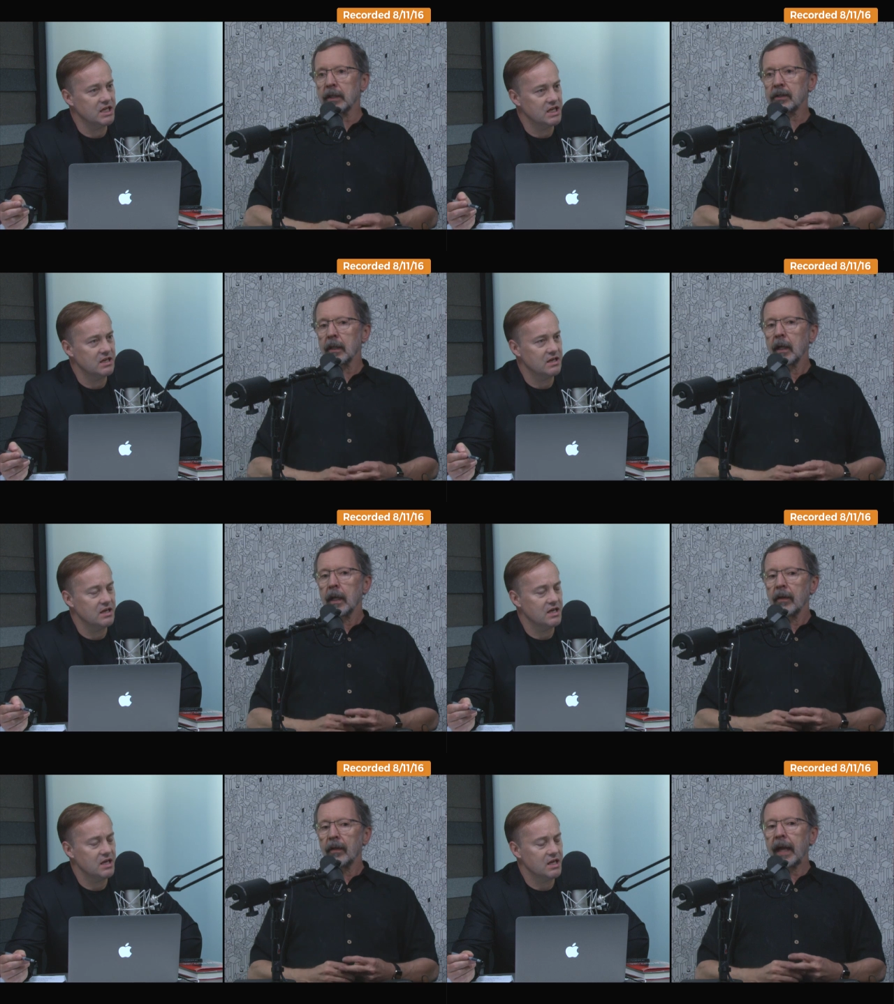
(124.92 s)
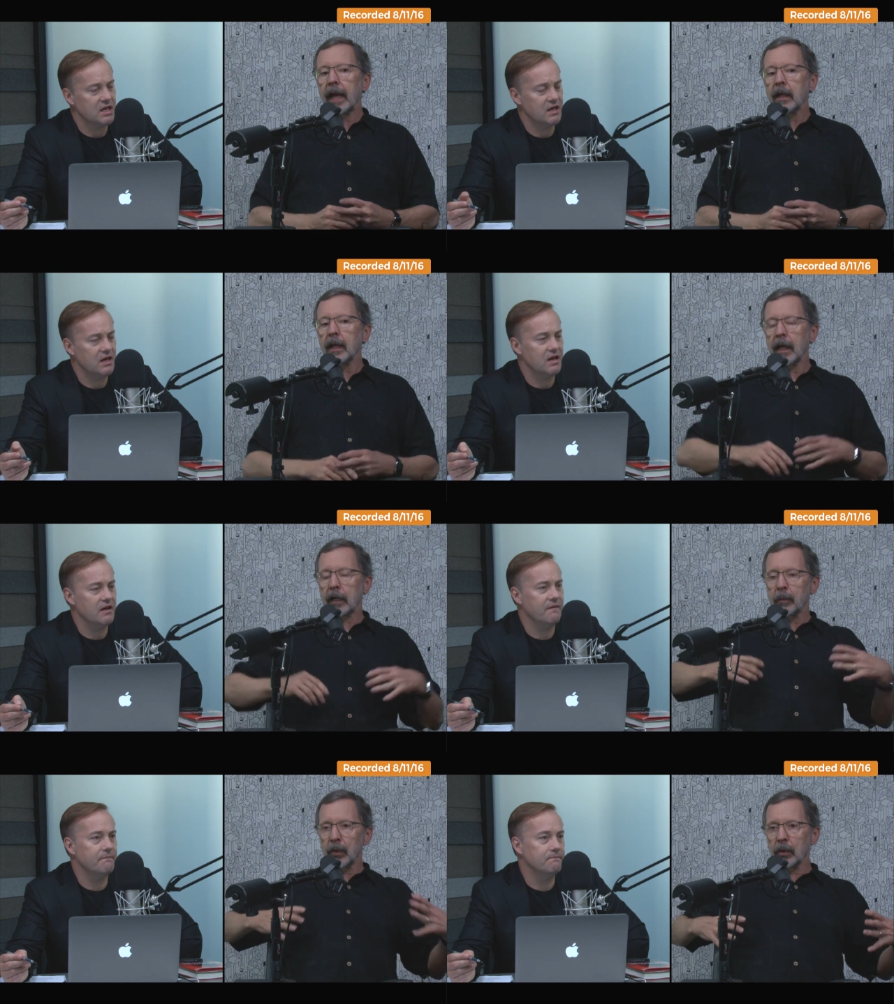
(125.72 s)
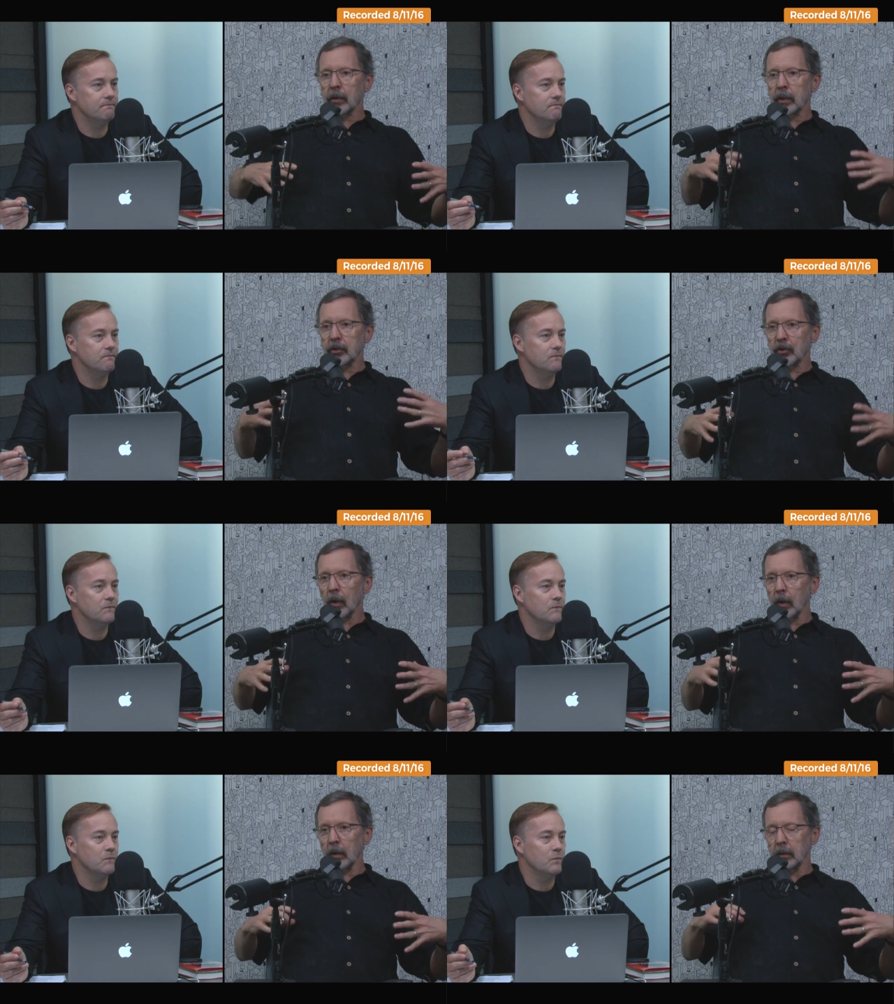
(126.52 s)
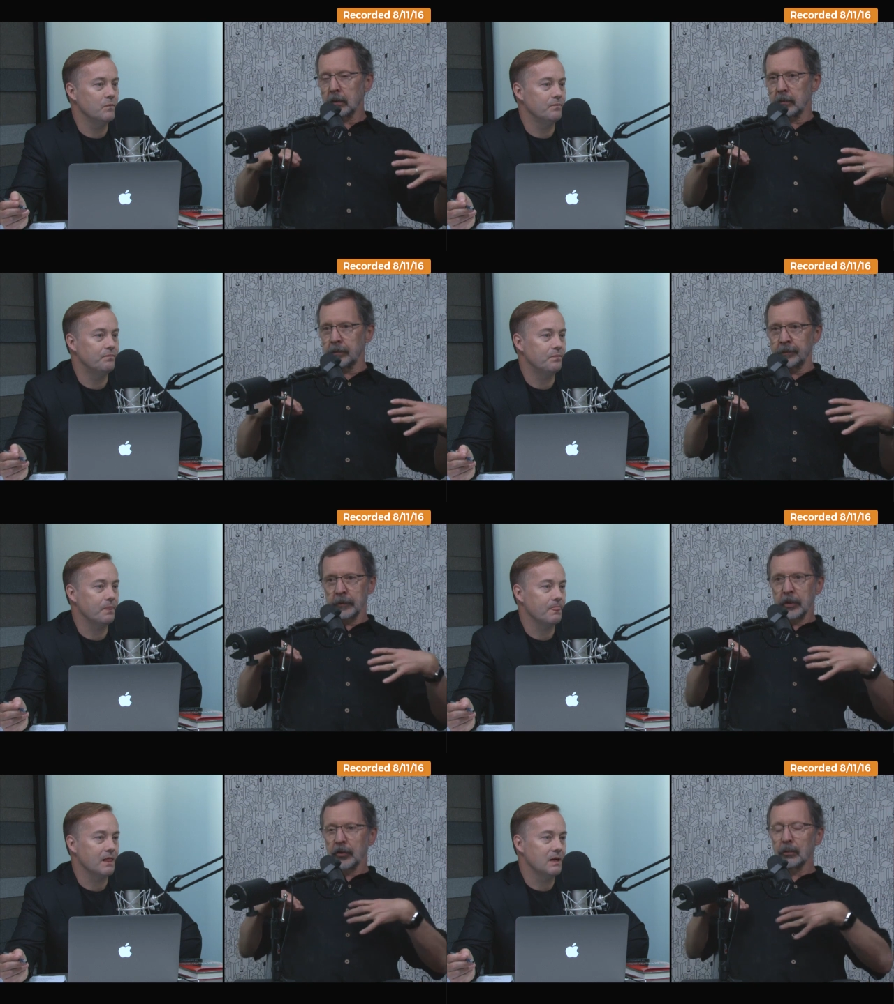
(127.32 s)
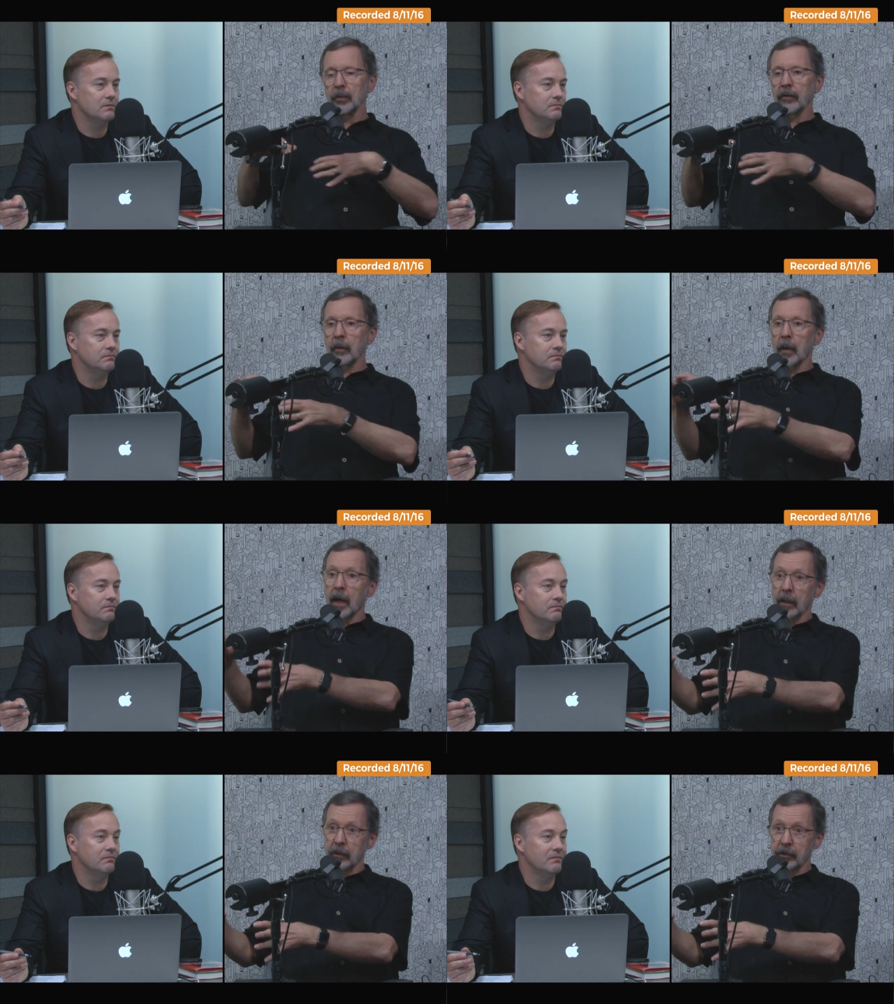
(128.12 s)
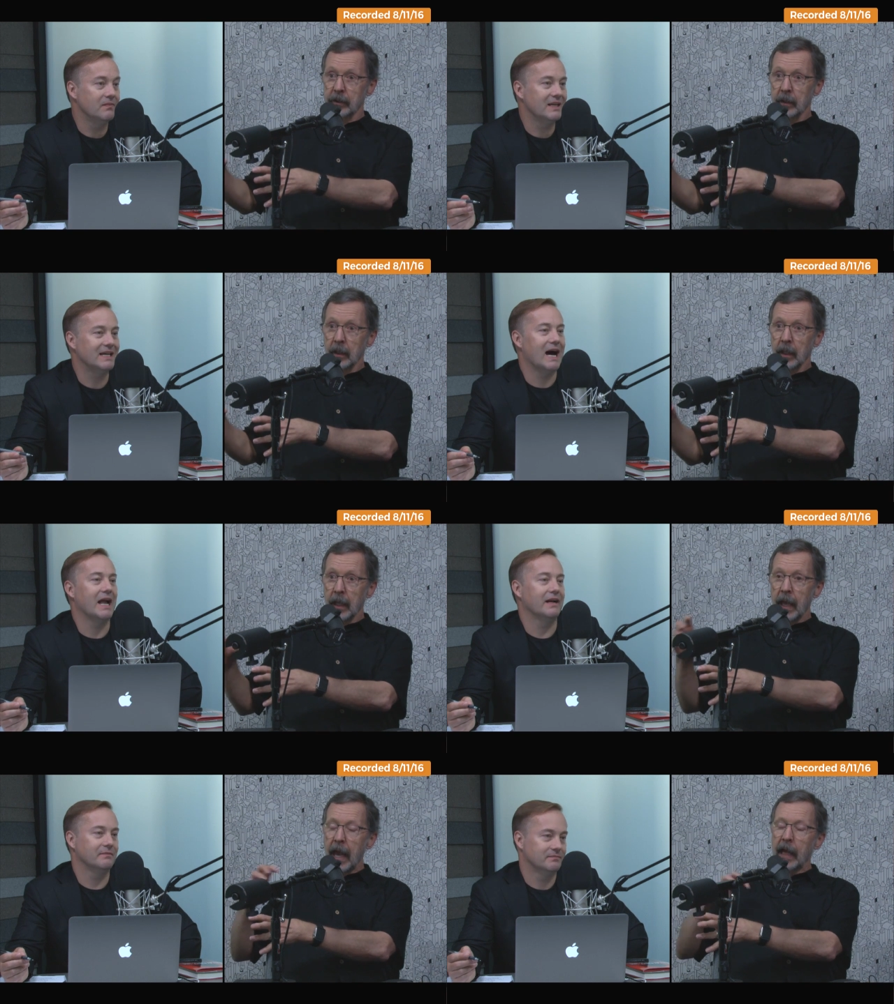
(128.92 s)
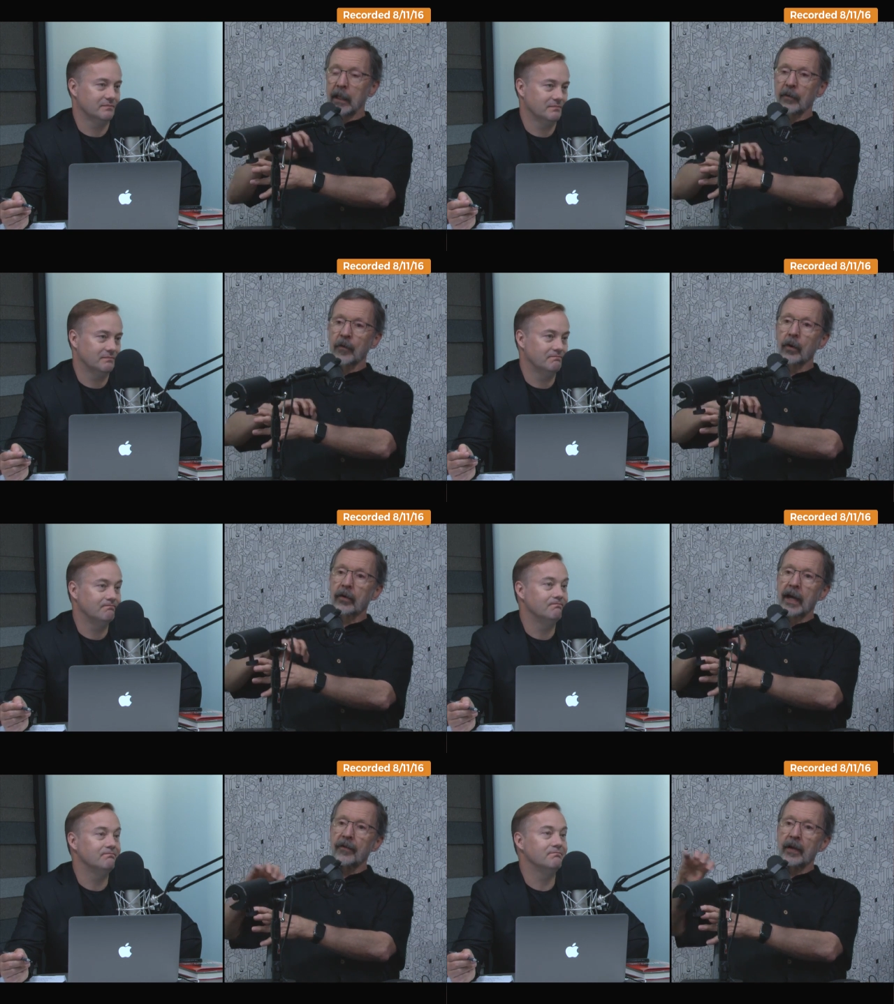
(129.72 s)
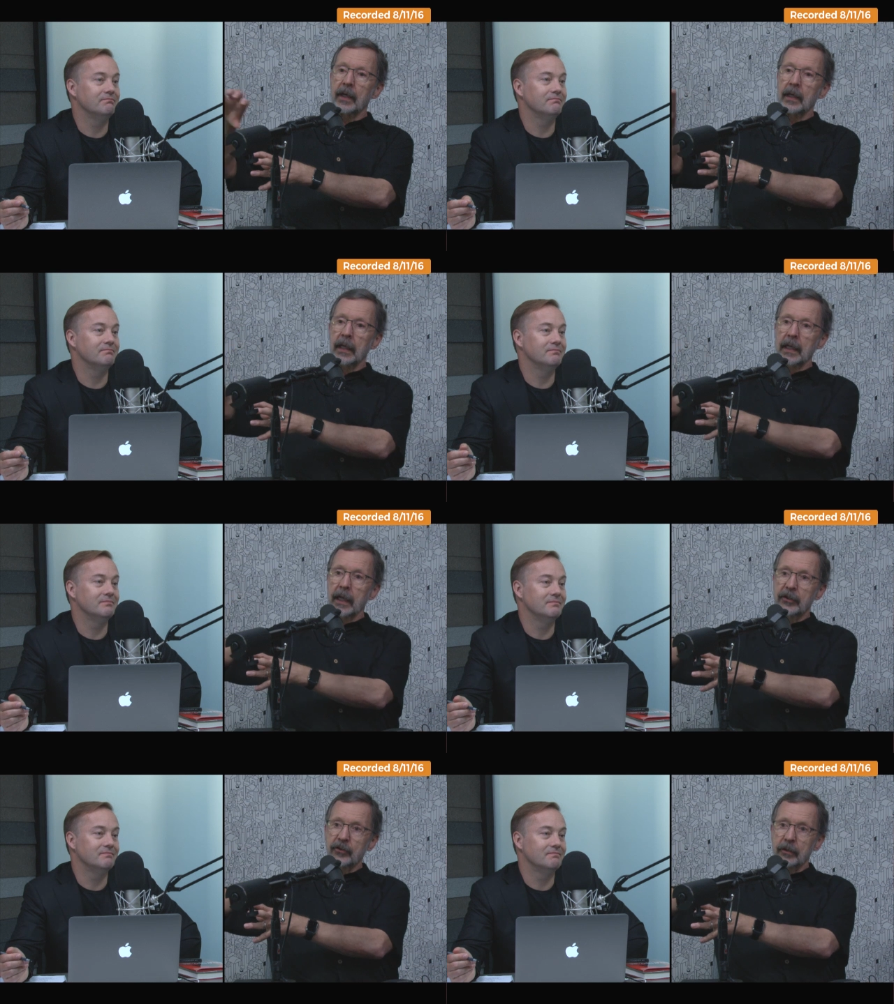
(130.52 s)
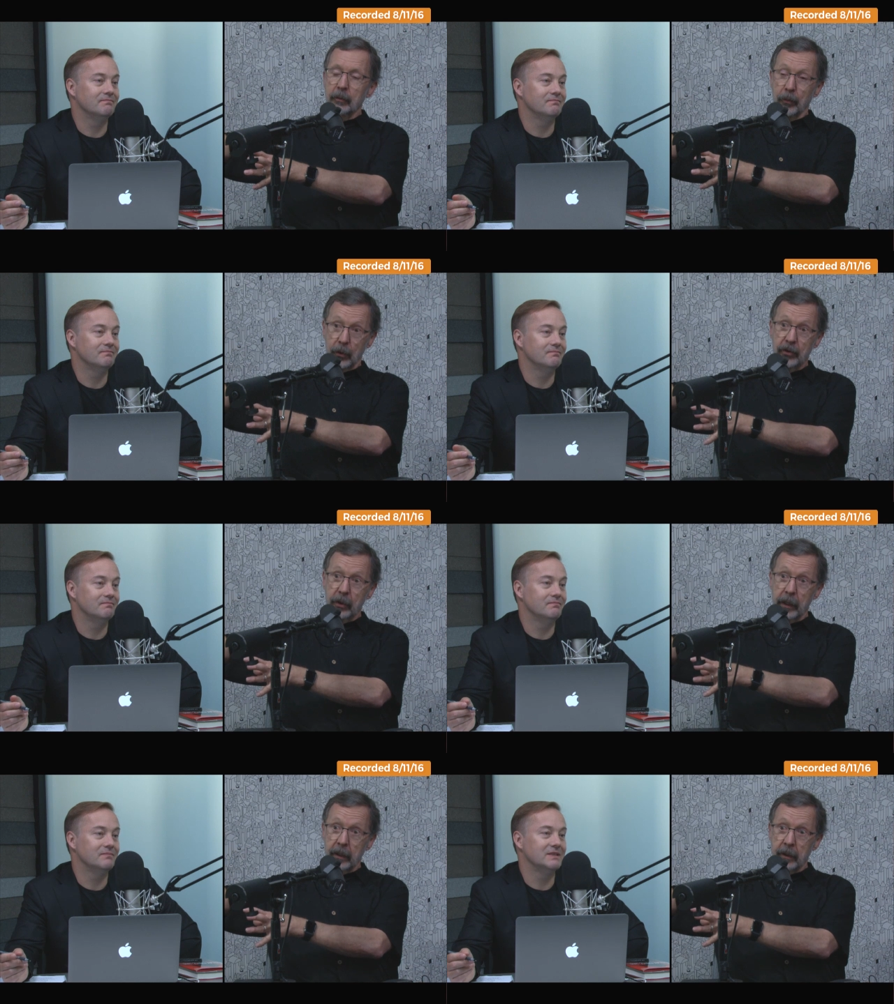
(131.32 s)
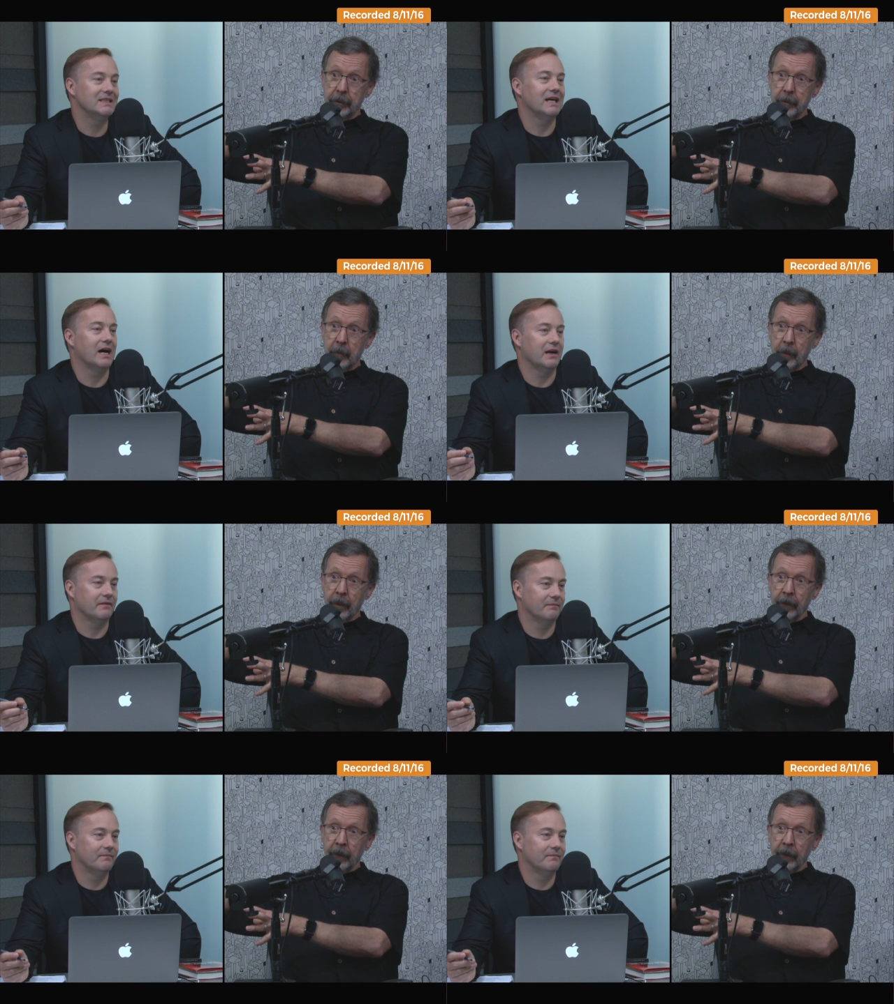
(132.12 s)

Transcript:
Speaker 1: was they had a computer control to move the models. Got it. And they're photographing it against blue screen. Got it.